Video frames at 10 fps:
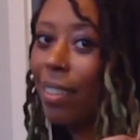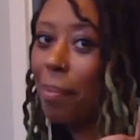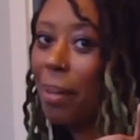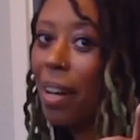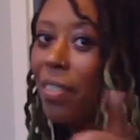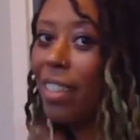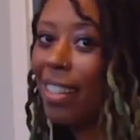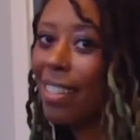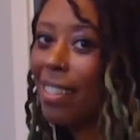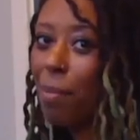But everything
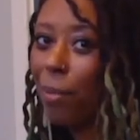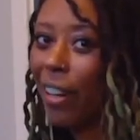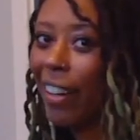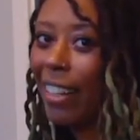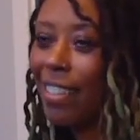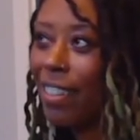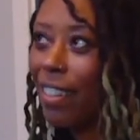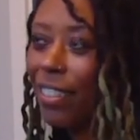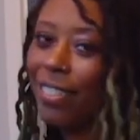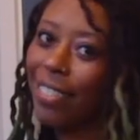is temporary,
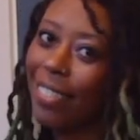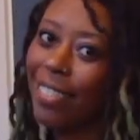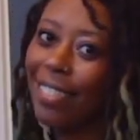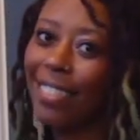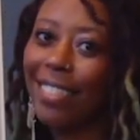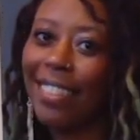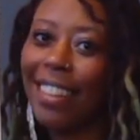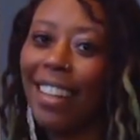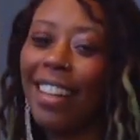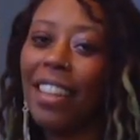so
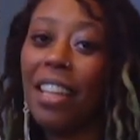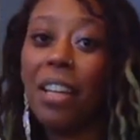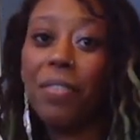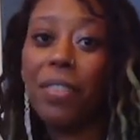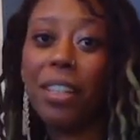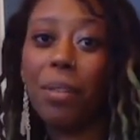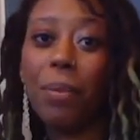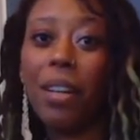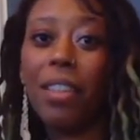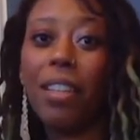thankfully
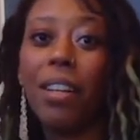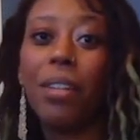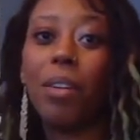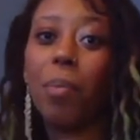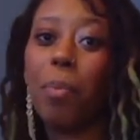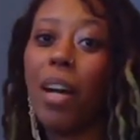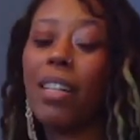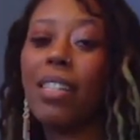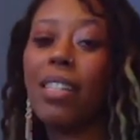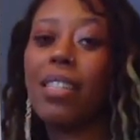with a yoga
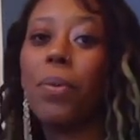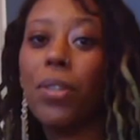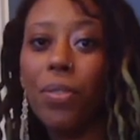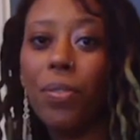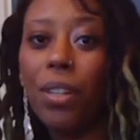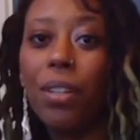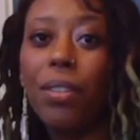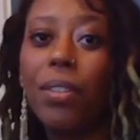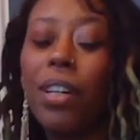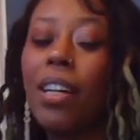practice that works for
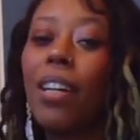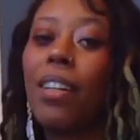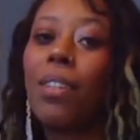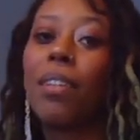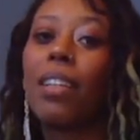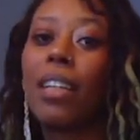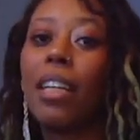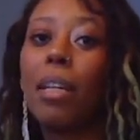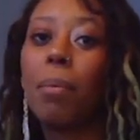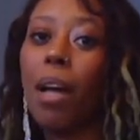you, you can
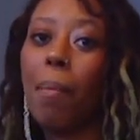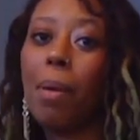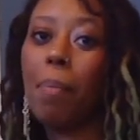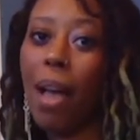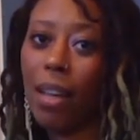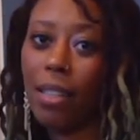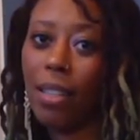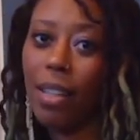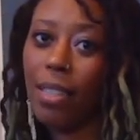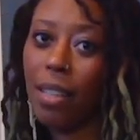keep coming back to
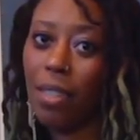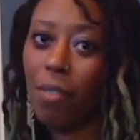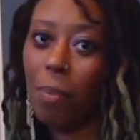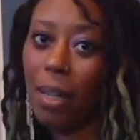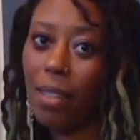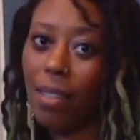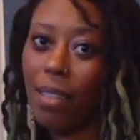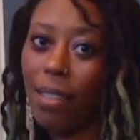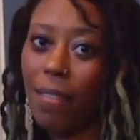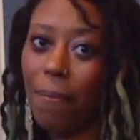that sense of peace.